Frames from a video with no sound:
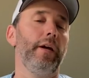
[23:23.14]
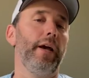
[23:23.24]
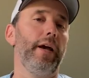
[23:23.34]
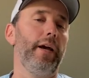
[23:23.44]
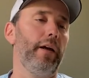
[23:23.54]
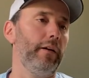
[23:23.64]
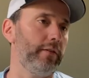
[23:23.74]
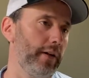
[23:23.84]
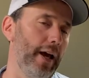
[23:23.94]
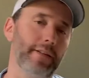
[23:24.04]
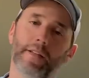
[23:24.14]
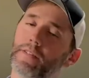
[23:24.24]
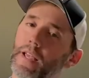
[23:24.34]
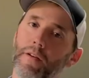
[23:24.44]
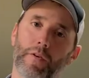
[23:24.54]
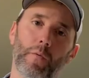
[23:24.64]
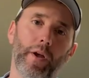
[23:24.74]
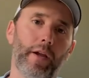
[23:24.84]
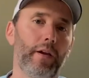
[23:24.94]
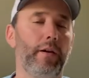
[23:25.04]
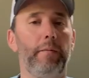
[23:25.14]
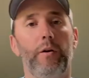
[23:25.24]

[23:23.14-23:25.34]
And as I say every week,